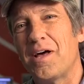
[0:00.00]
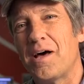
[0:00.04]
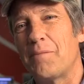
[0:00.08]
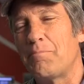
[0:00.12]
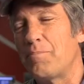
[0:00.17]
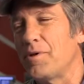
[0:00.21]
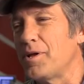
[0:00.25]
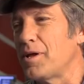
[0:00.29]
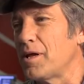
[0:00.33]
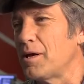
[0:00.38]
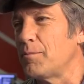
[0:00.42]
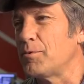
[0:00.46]

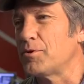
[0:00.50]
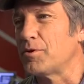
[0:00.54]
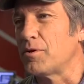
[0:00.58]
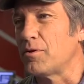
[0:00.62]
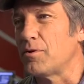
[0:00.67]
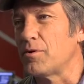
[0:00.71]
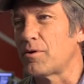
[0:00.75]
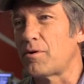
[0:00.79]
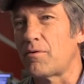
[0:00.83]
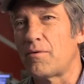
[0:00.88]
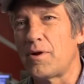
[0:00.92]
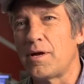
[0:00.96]
not being able to
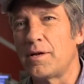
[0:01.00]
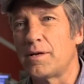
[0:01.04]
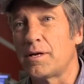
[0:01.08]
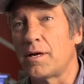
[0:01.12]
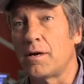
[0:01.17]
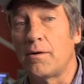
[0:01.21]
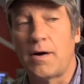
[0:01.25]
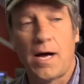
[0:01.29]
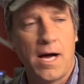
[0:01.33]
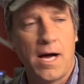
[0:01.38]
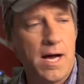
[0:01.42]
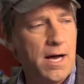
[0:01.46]
look around and
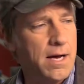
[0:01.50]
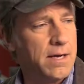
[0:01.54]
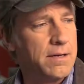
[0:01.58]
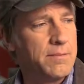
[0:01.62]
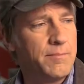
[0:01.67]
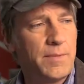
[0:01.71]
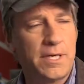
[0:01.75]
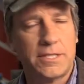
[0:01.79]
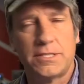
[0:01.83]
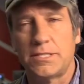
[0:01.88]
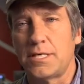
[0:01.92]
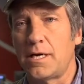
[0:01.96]
go, ah,
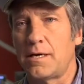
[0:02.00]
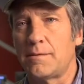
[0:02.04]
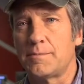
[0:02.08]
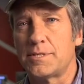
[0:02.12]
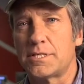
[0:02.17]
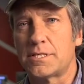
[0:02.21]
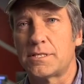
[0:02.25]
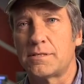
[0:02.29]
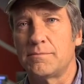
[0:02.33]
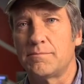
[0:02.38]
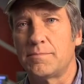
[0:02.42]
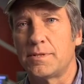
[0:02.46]
my job
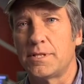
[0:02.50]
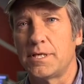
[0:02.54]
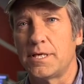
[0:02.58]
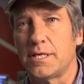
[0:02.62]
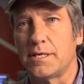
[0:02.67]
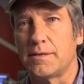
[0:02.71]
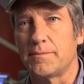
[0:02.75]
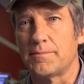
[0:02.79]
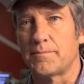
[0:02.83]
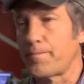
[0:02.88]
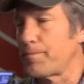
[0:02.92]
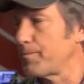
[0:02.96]
is
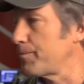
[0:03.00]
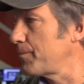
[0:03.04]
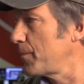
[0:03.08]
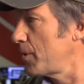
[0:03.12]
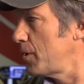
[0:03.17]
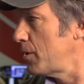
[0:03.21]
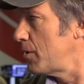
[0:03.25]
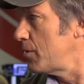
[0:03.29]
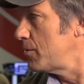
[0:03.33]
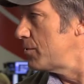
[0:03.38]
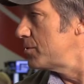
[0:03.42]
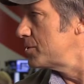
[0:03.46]
complete. You know,